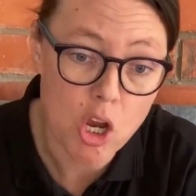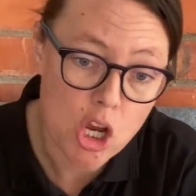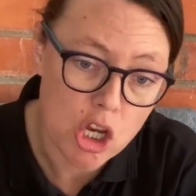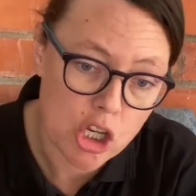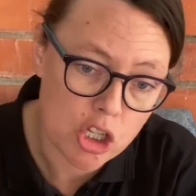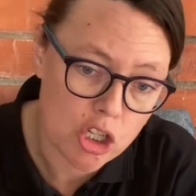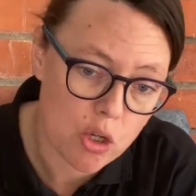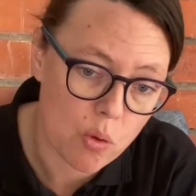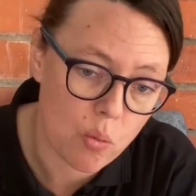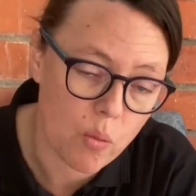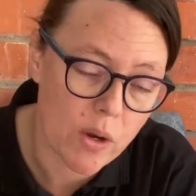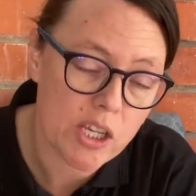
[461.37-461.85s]

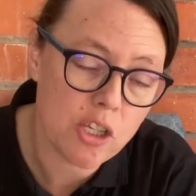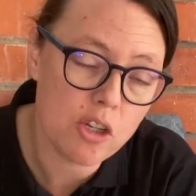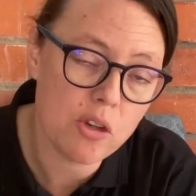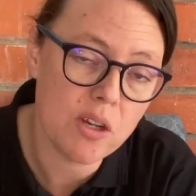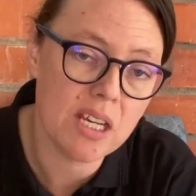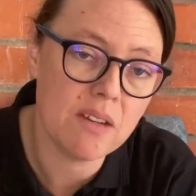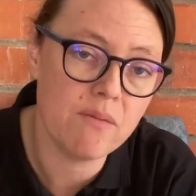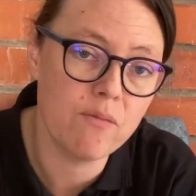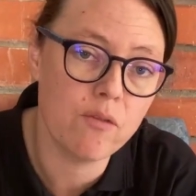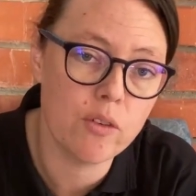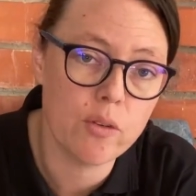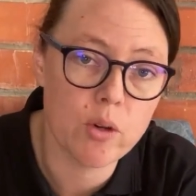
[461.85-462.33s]
So when you
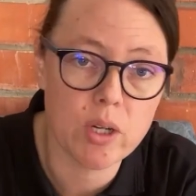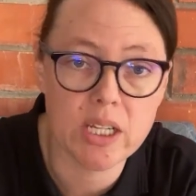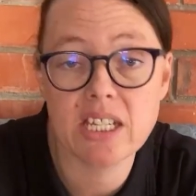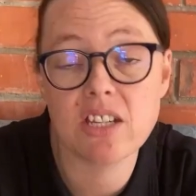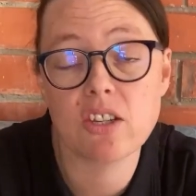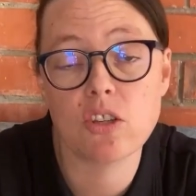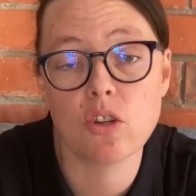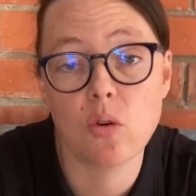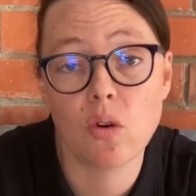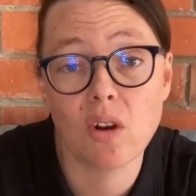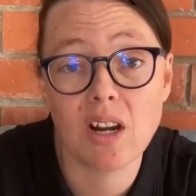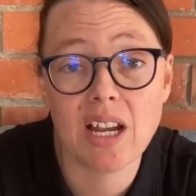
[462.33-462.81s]

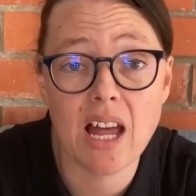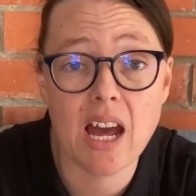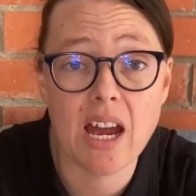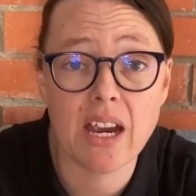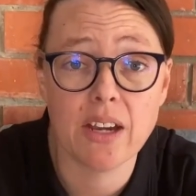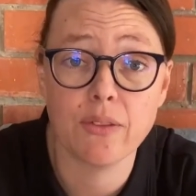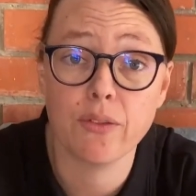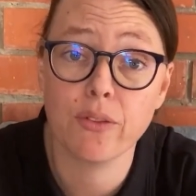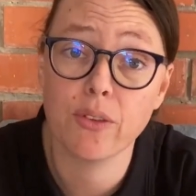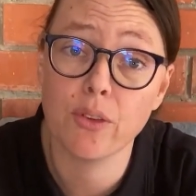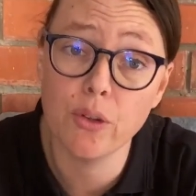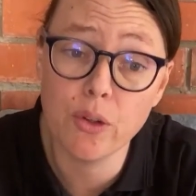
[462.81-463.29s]
invoice your
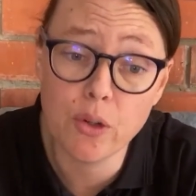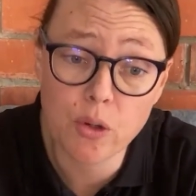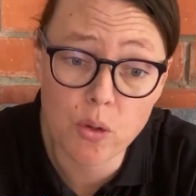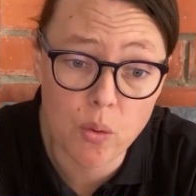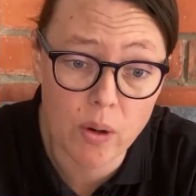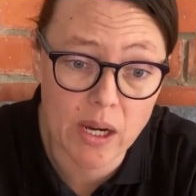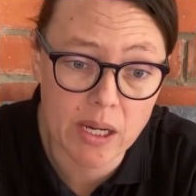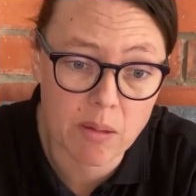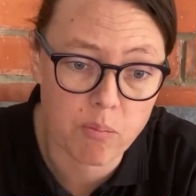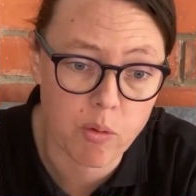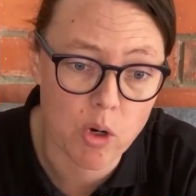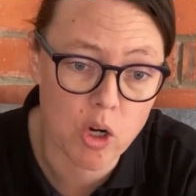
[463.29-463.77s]
client through
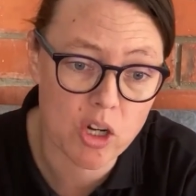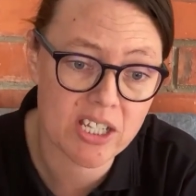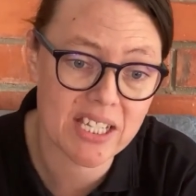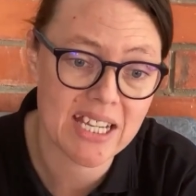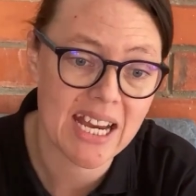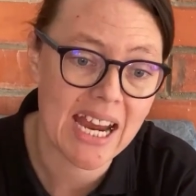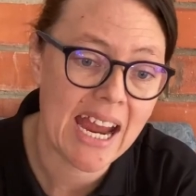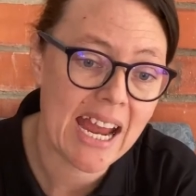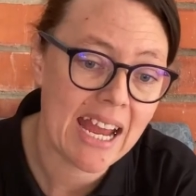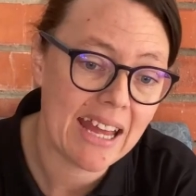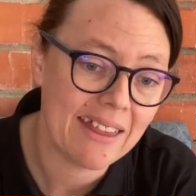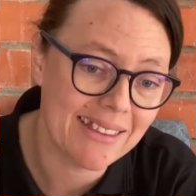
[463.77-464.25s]
QuickBooks,
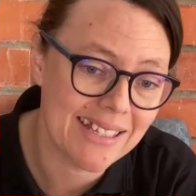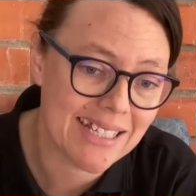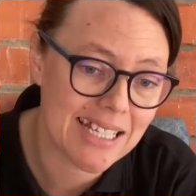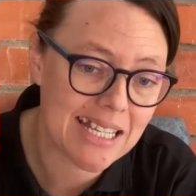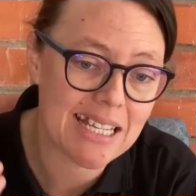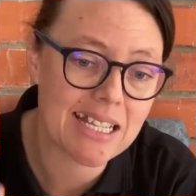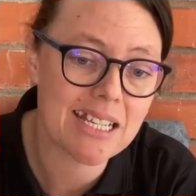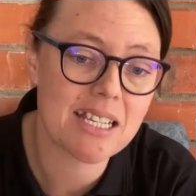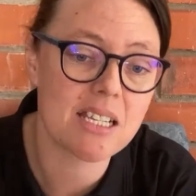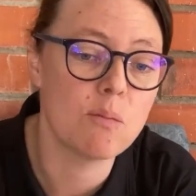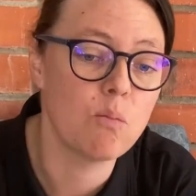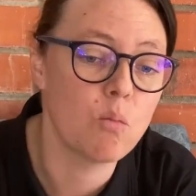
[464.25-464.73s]
the
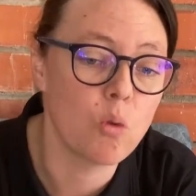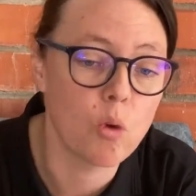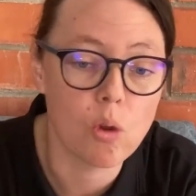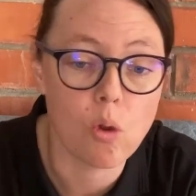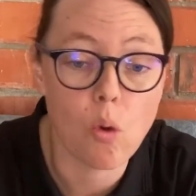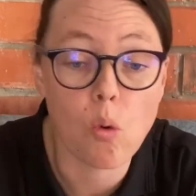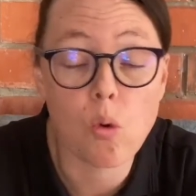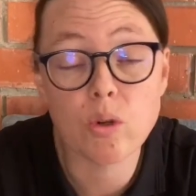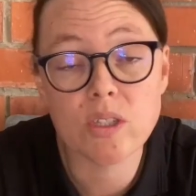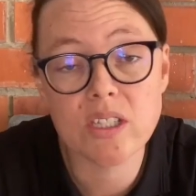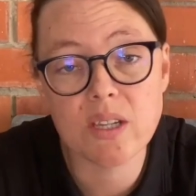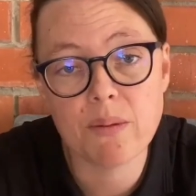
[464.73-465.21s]
system will
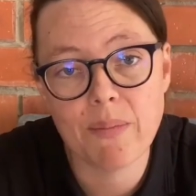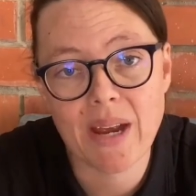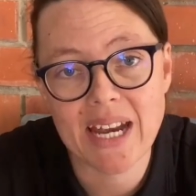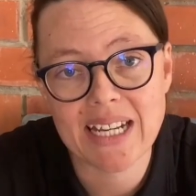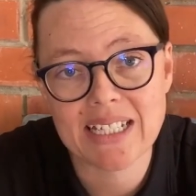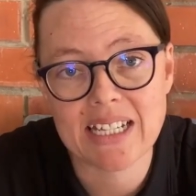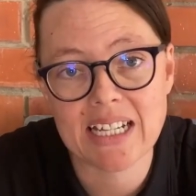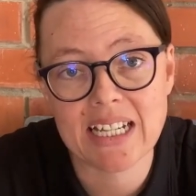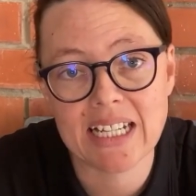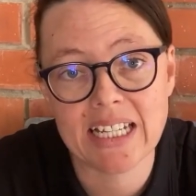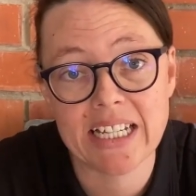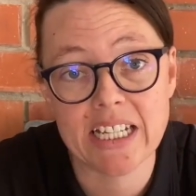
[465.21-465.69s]

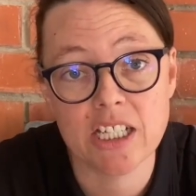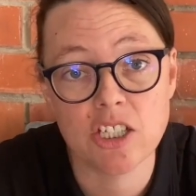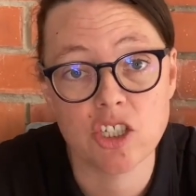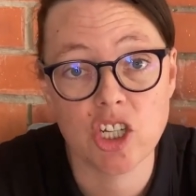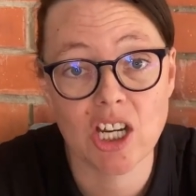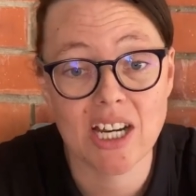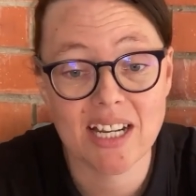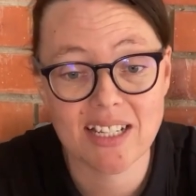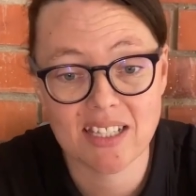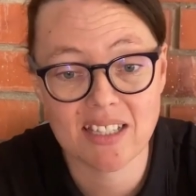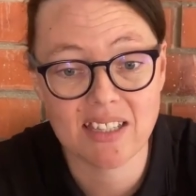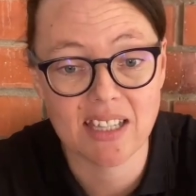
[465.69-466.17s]
automatically
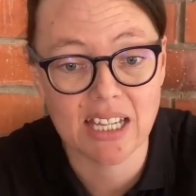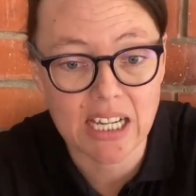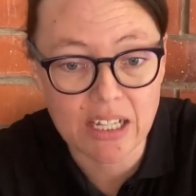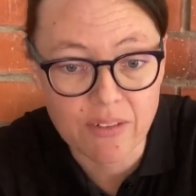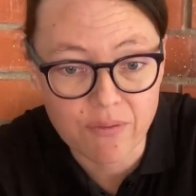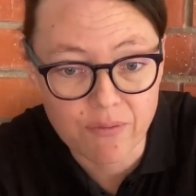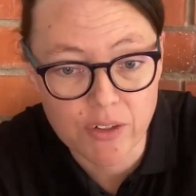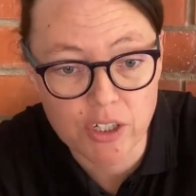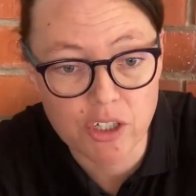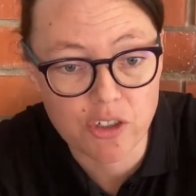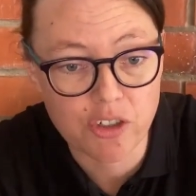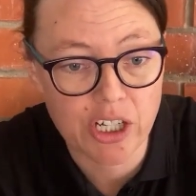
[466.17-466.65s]
adjust the
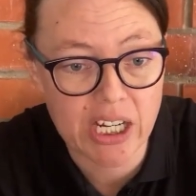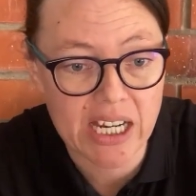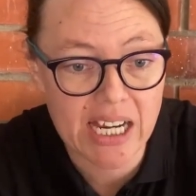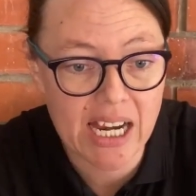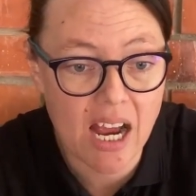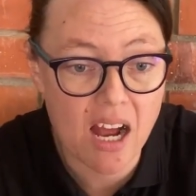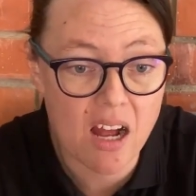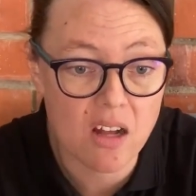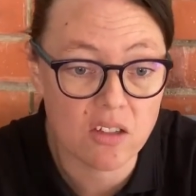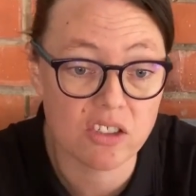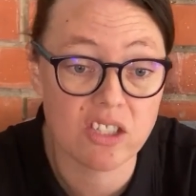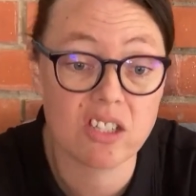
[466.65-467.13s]
inventory
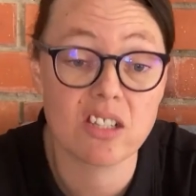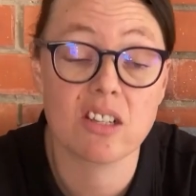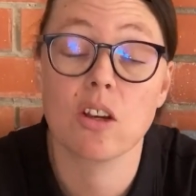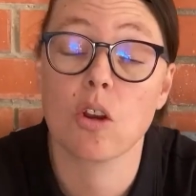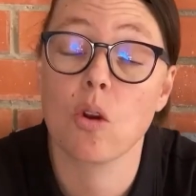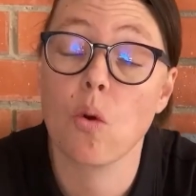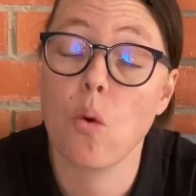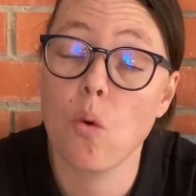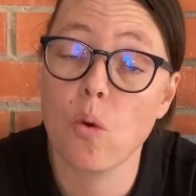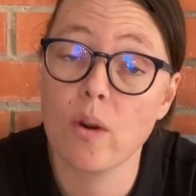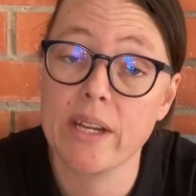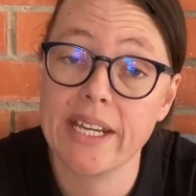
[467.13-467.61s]
counts
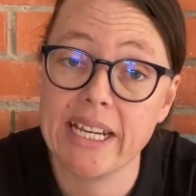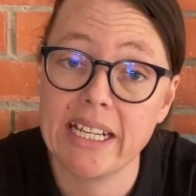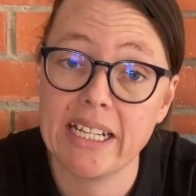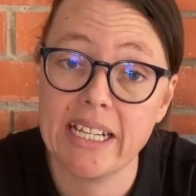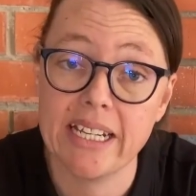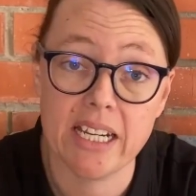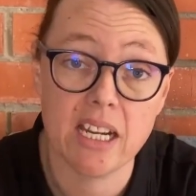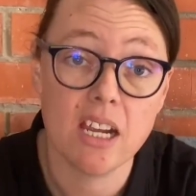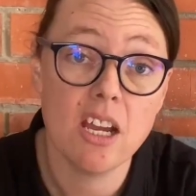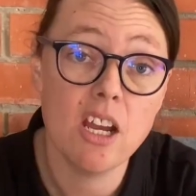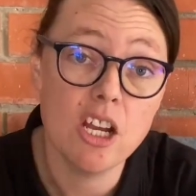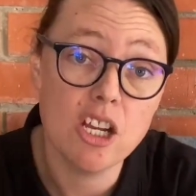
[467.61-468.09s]

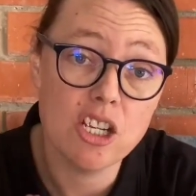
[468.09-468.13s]
accordingly.